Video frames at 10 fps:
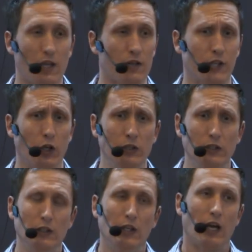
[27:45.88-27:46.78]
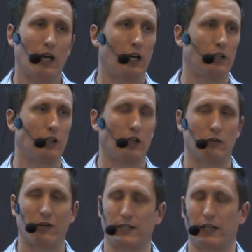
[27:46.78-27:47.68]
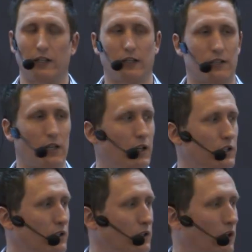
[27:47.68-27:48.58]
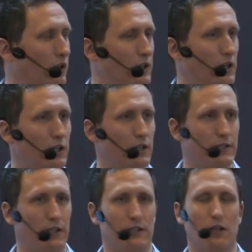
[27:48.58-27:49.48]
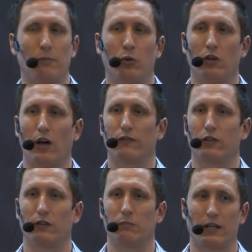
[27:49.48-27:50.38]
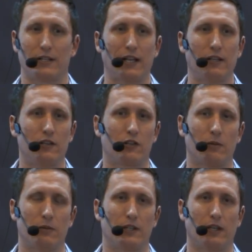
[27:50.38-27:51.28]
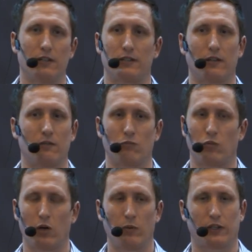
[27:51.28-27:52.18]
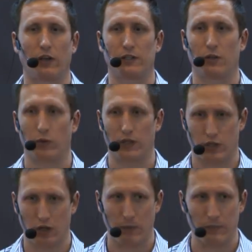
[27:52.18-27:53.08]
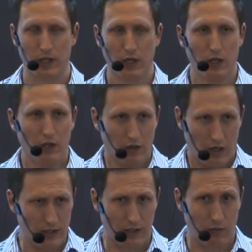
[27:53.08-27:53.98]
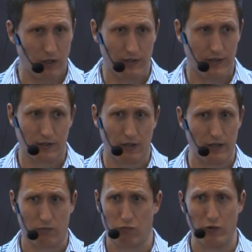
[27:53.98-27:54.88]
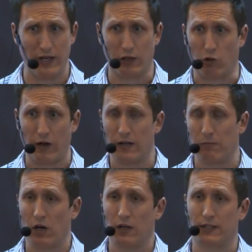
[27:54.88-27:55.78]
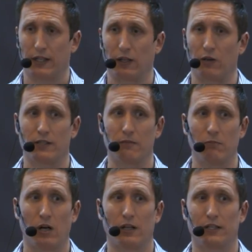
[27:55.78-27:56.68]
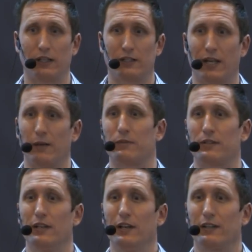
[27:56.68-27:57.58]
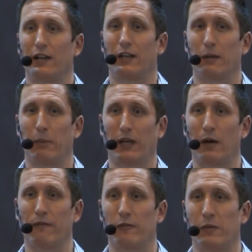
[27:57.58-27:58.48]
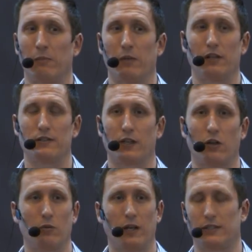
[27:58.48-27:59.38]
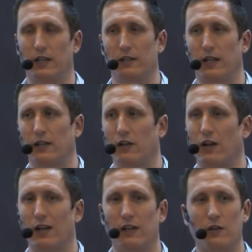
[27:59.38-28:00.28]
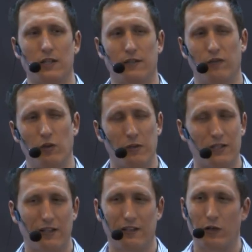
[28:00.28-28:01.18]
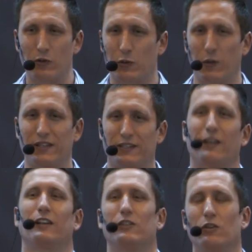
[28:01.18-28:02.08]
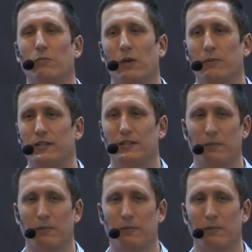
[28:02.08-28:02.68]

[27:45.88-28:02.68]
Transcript: So, the rectangular card is an example. I've got my Italian distributor has done well with going to all these shops. I just realized this guy is really great at marketing. There are some marketing tips that I can pick up from him. And so we had dinner the other night, and there are just a few little tweaks that I can do in my business.